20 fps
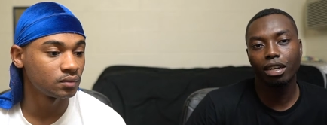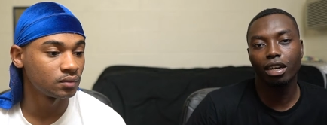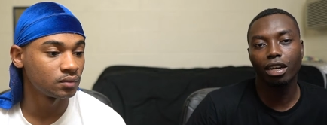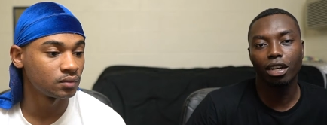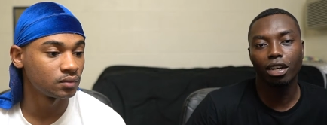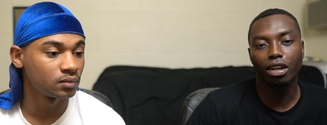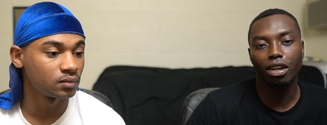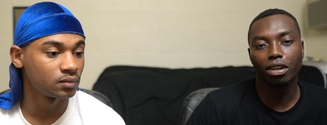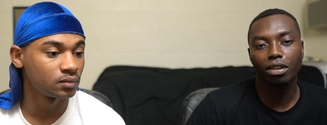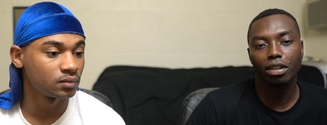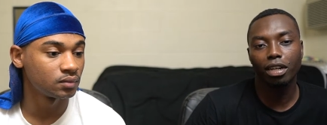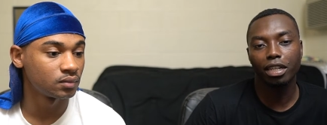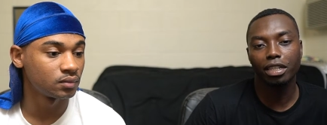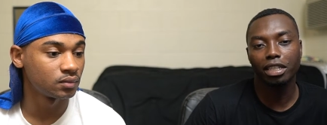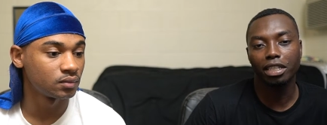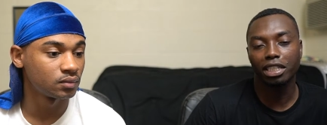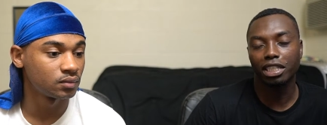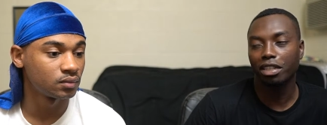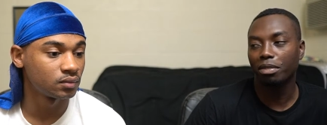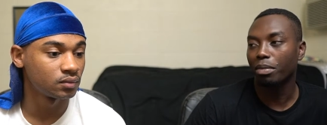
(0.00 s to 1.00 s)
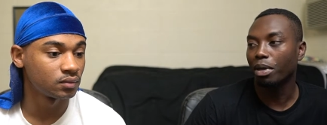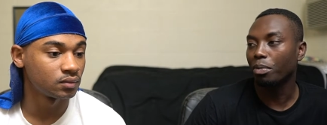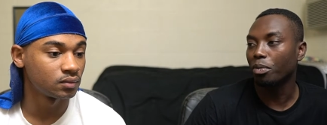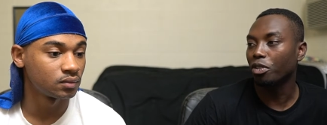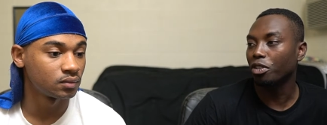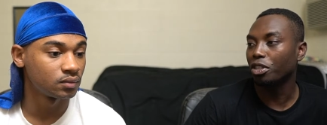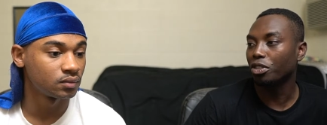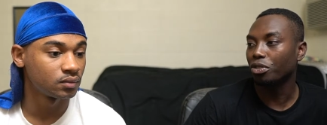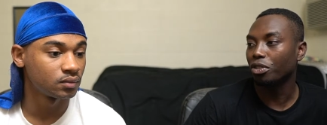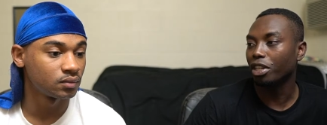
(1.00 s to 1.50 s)
Speaker 1: uh, I didn't save my
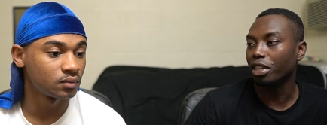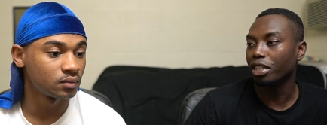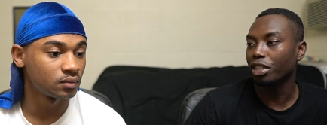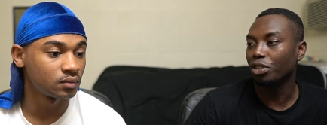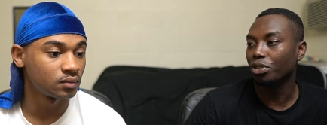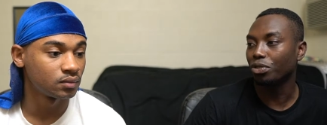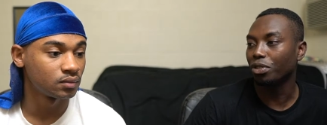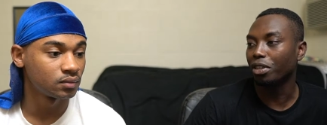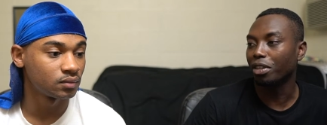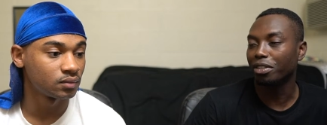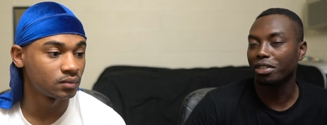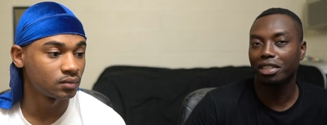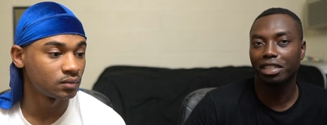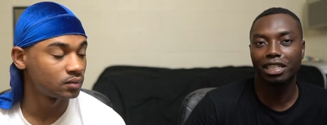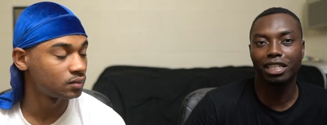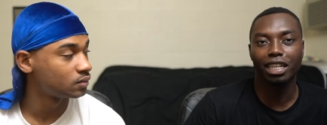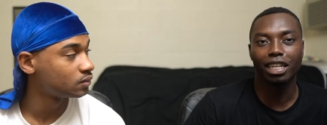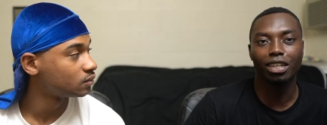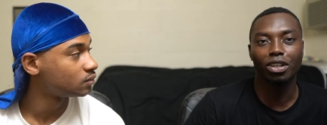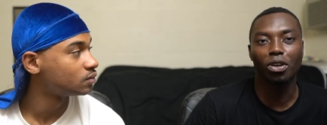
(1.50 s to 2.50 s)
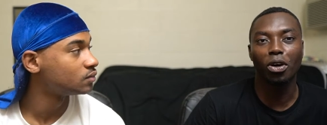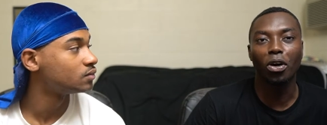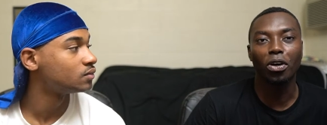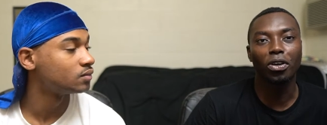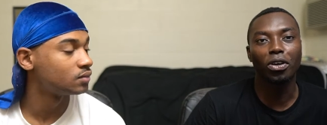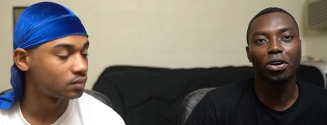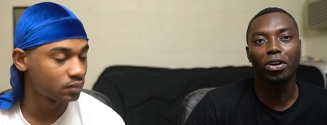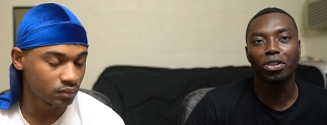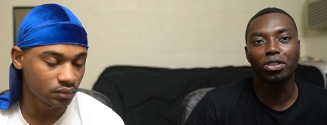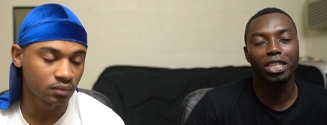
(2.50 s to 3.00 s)
money, so I need to uh, stay
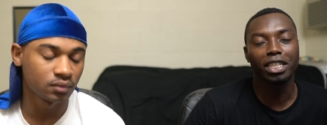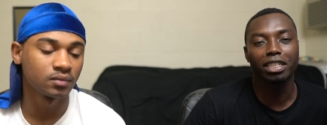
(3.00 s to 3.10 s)
longer or